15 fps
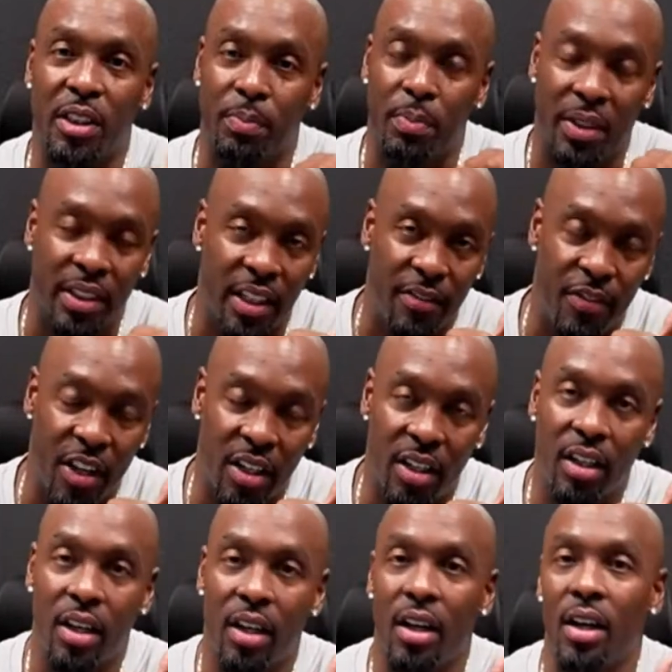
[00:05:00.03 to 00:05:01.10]

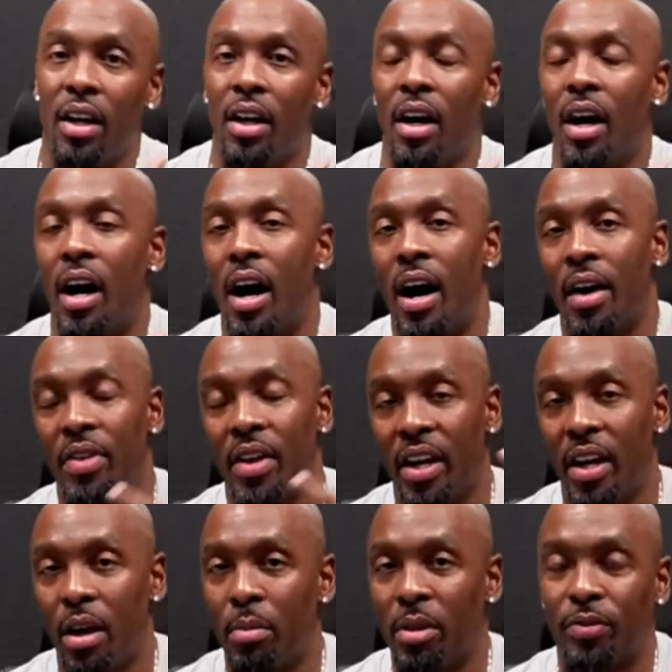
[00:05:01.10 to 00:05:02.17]
specific,
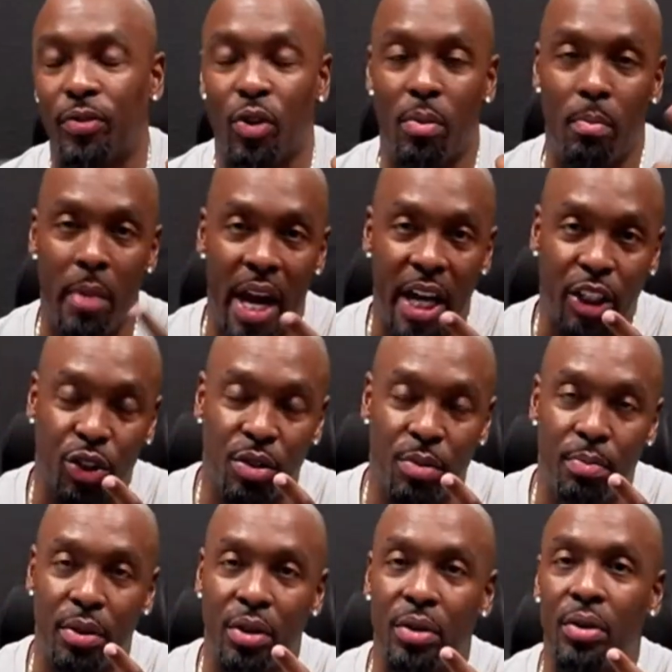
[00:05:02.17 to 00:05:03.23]
the M is for
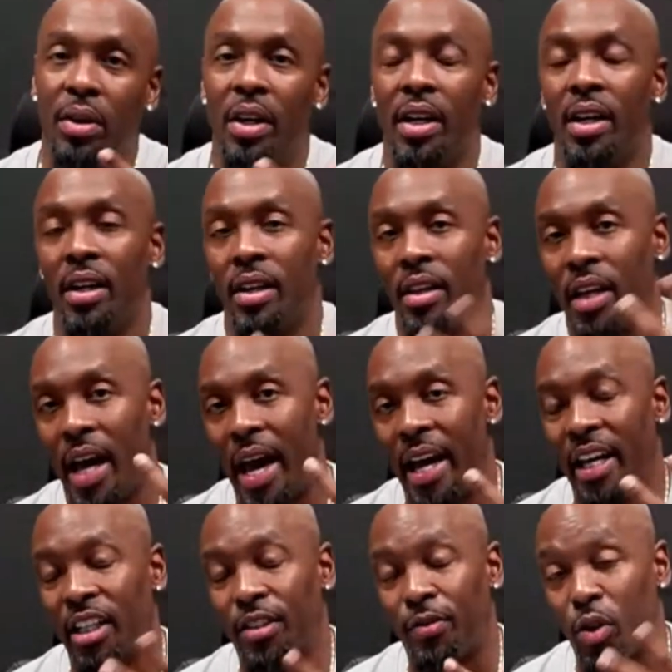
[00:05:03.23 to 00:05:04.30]
measurable, the
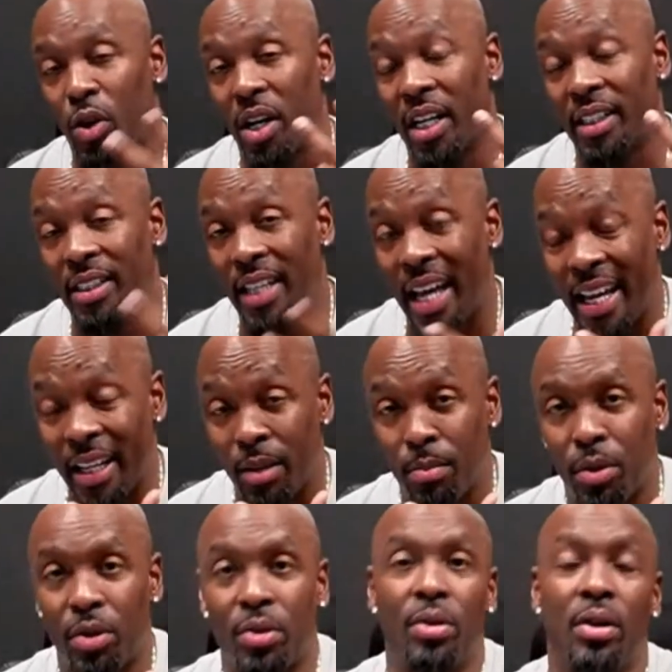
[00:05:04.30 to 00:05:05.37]
A is for
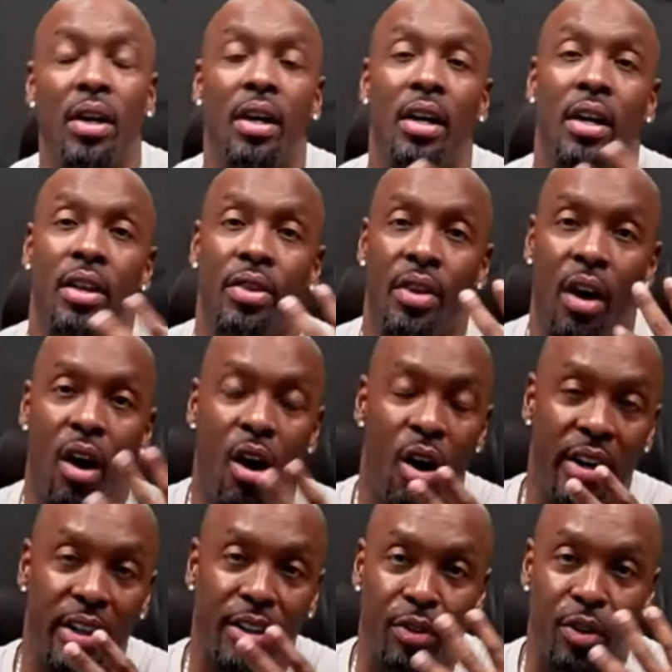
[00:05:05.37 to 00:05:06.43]
attainable, the
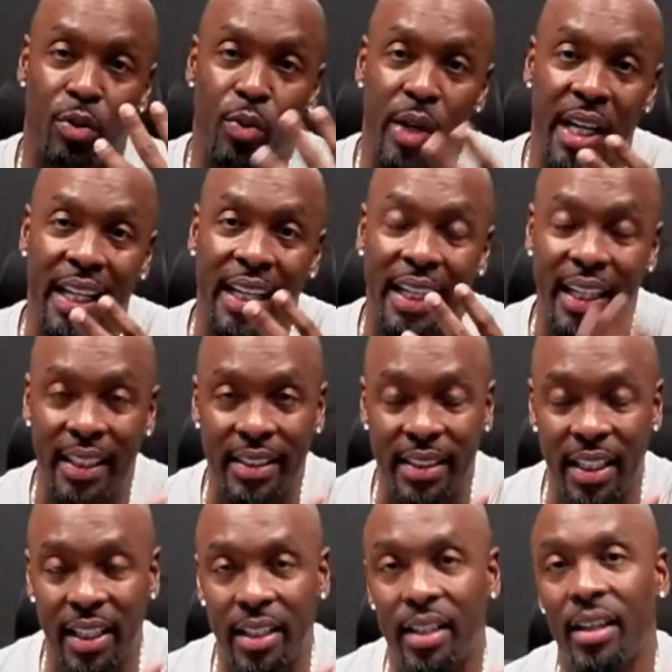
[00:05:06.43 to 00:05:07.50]
R is for
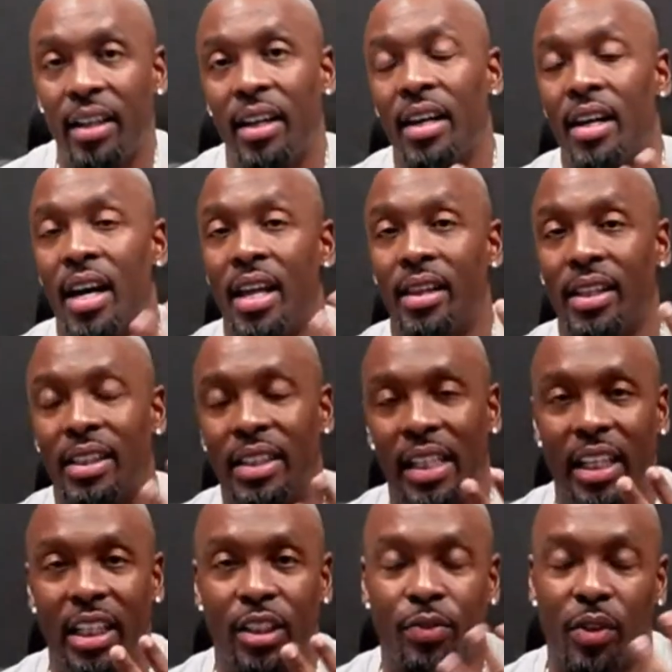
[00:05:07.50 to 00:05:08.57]
realistic, and the
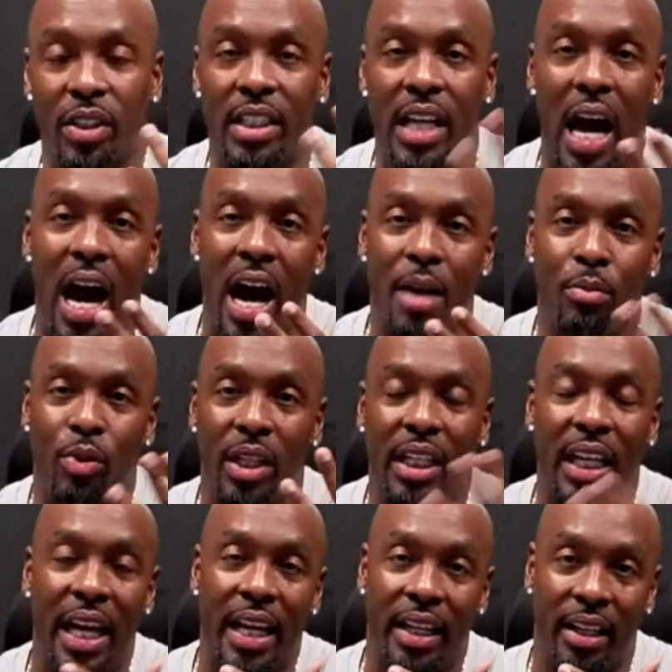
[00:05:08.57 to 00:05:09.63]
T is for time
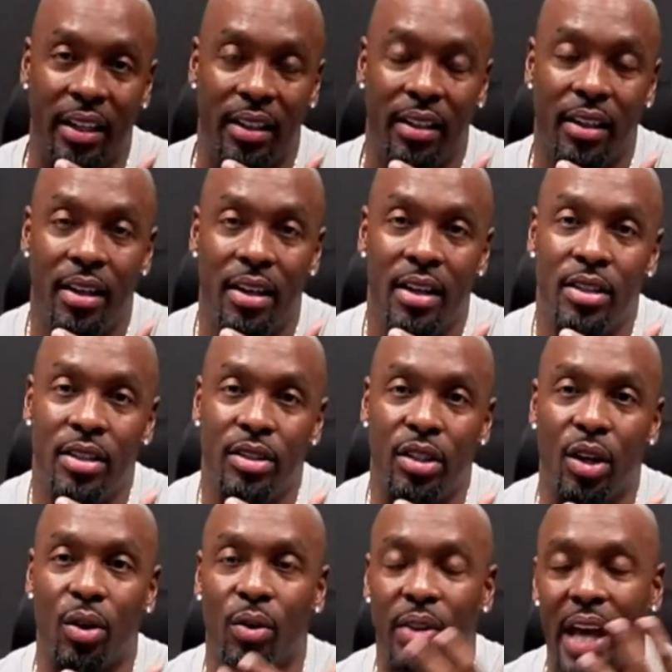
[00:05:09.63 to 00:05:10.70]
related.
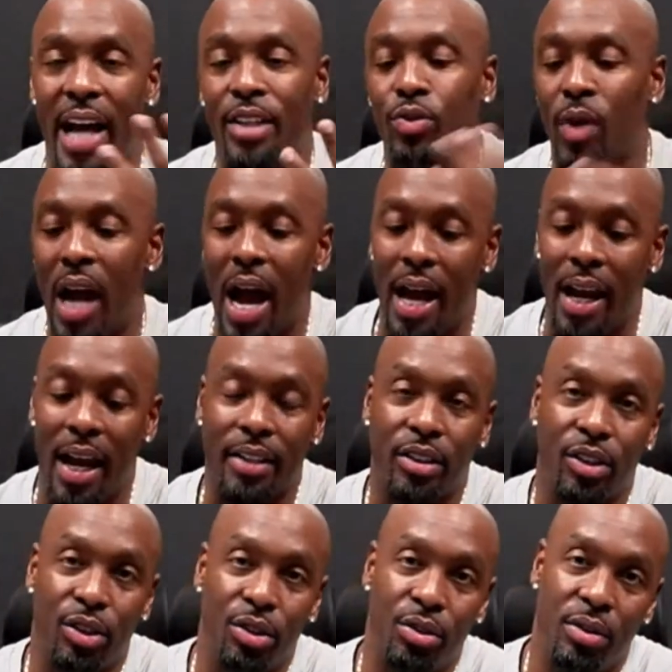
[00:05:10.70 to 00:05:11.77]
So that's what I
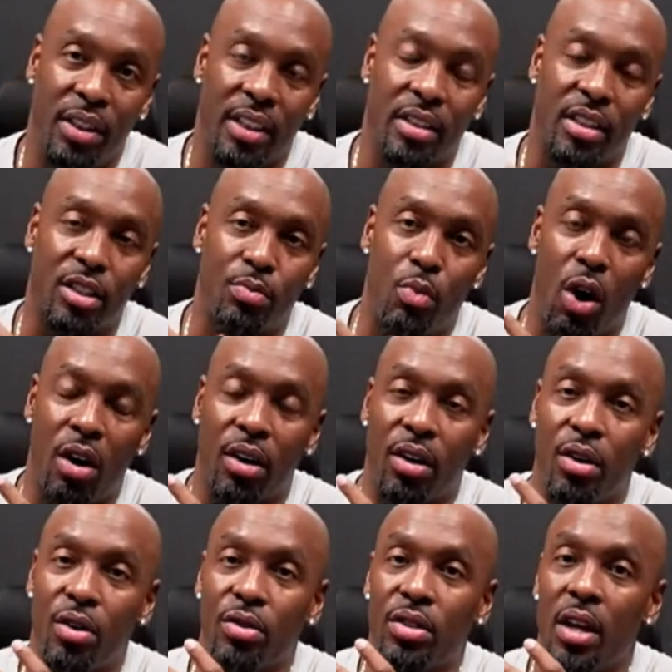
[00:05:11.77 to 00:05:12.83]
like to use is the SMART
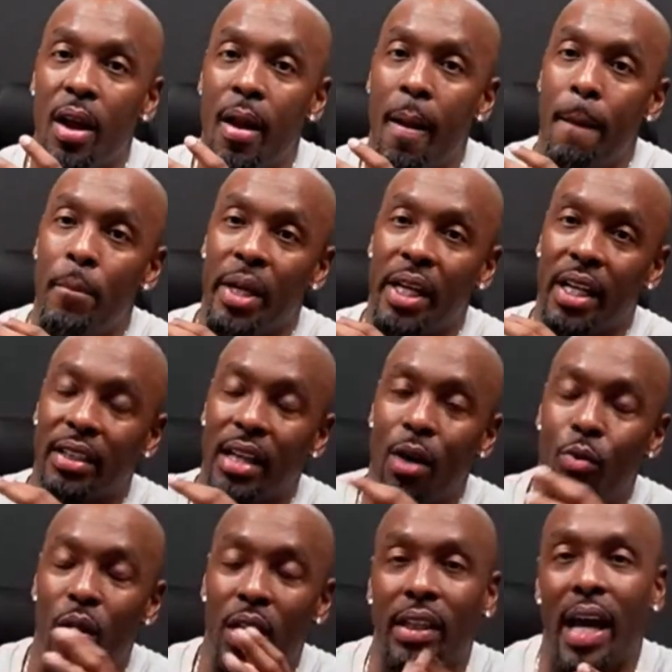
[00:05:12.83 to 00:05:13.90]
goals, because
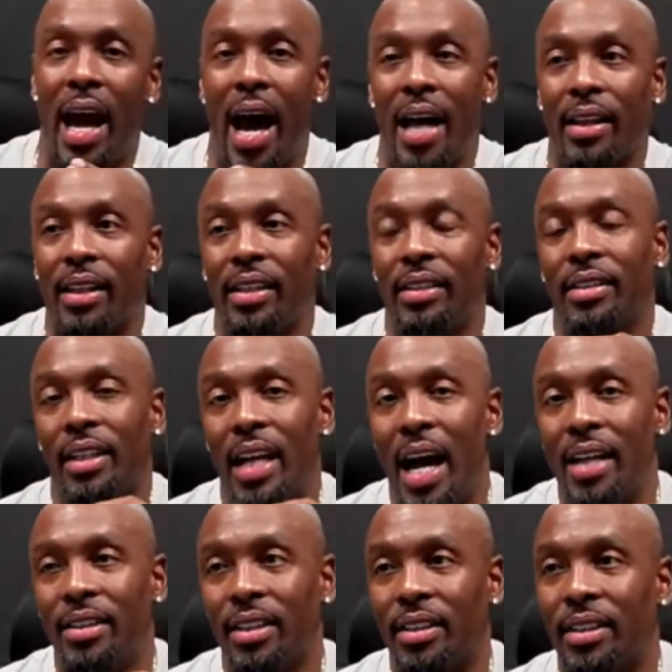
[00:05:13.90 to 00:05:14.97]
I want the athletes to
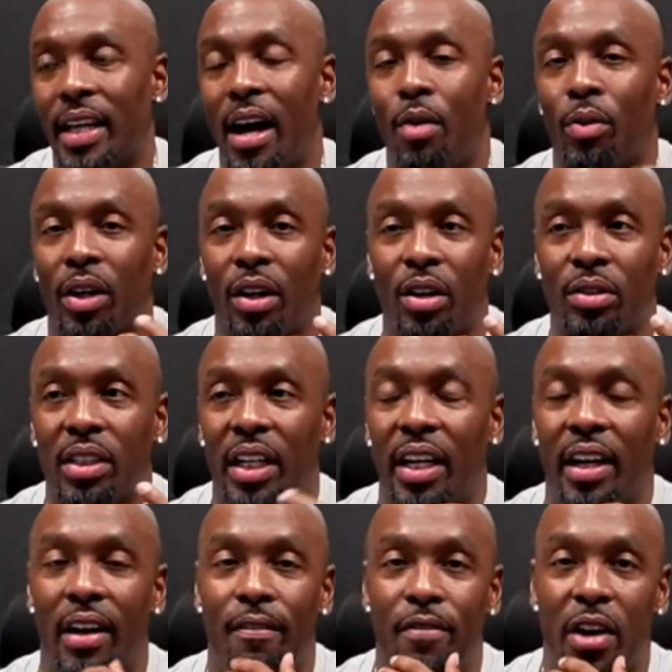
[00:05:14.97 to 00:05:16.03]
not just say, I want to go to the
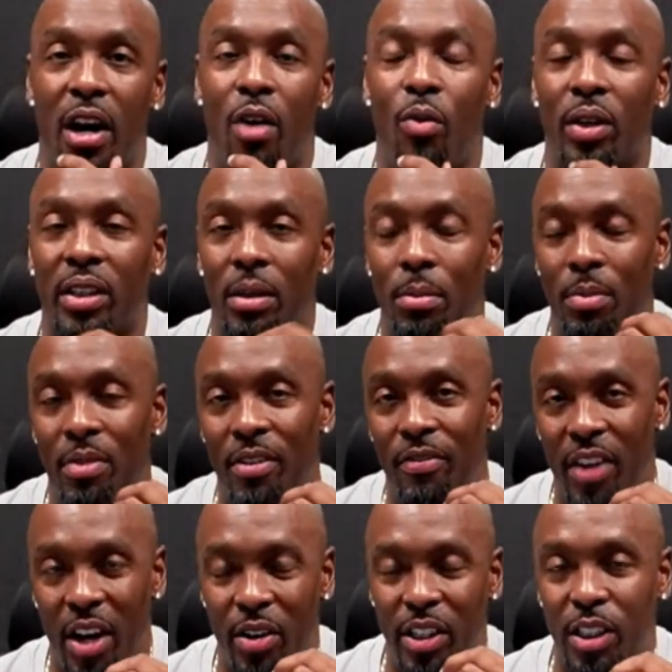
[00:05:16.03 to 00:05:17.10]
NFL. I want them to
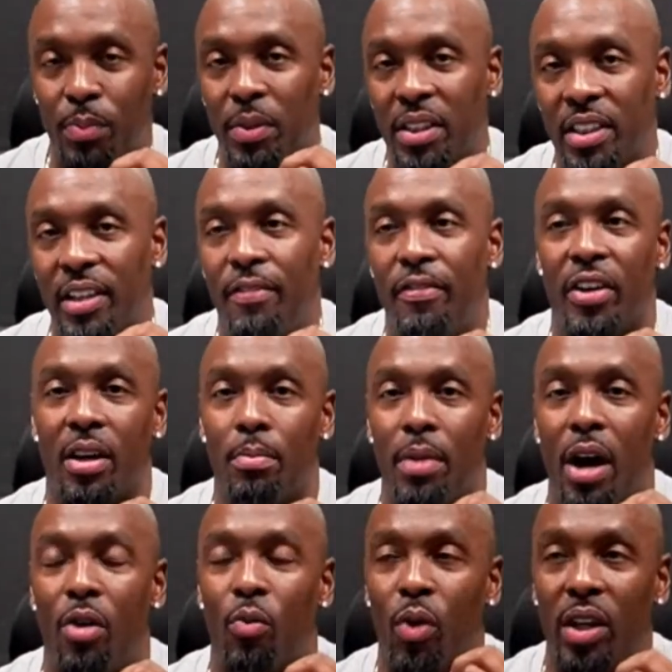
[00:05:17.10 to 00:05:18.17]
be very specific
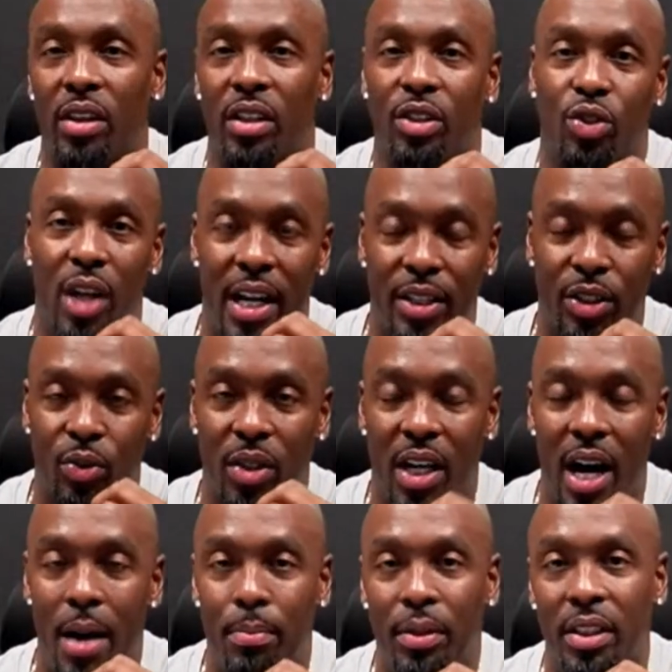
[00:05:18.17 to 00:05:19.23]
about what they're trying to
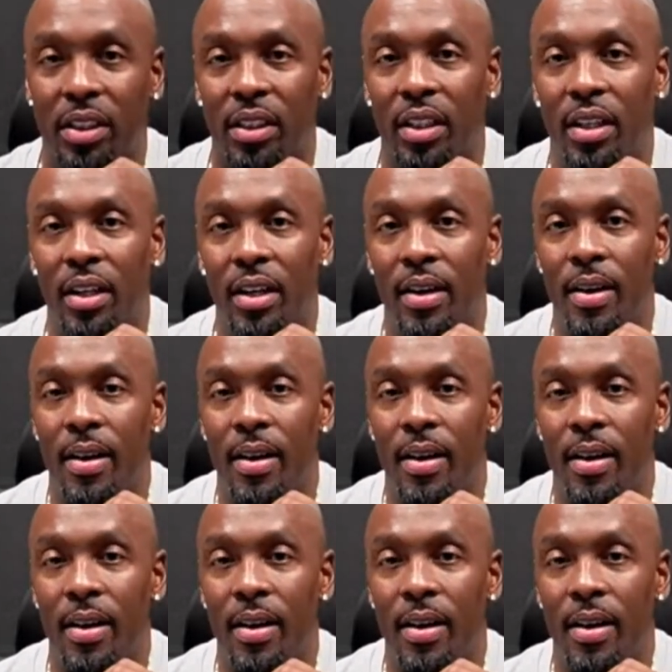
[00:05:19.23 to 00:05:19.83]
accomplish.